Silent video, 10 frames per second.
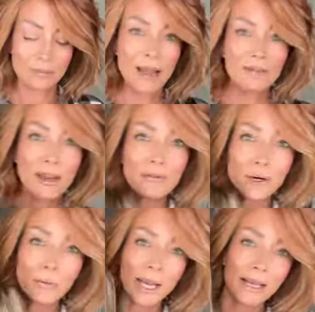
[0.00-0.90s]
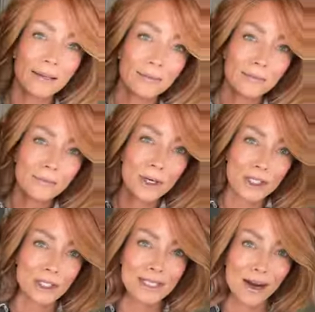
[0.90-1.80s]
my favorite wig,
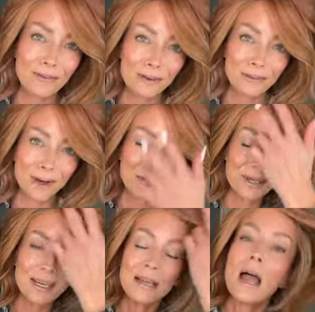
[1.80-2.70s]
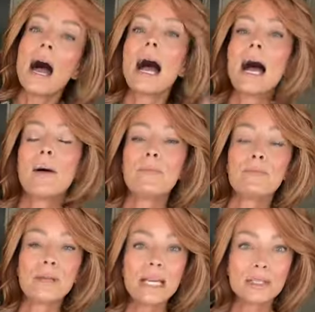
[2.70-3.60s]
which is selfie mode,
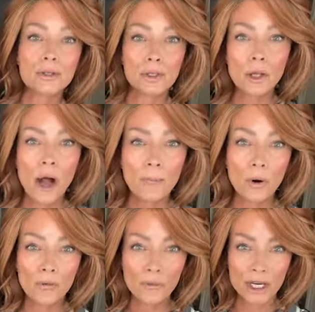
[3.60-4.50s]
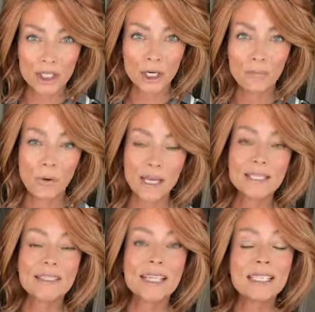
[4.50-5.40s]
um, because there's a lot more friction
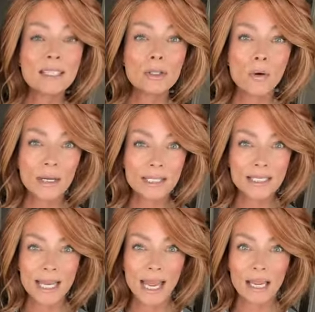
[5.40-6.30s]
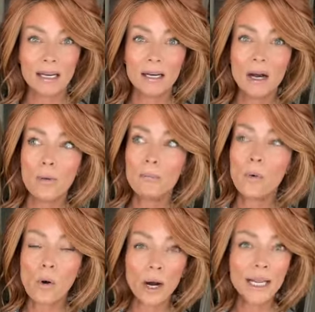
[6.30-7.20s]
points. This is going to take
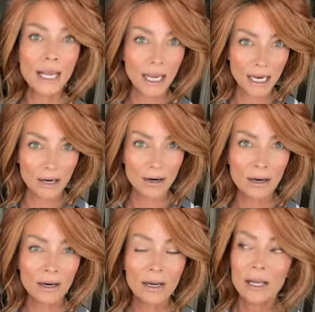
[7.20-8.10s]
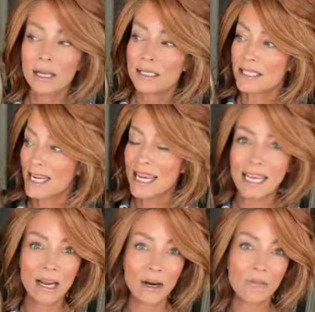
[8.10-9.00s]
more care to
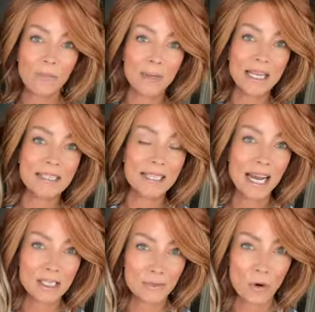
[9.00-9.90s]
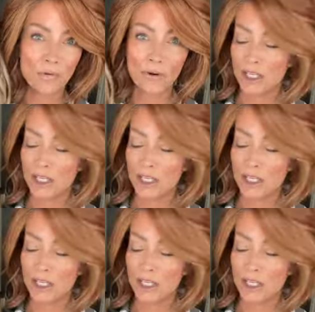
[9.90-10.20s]
take care of a piece that has more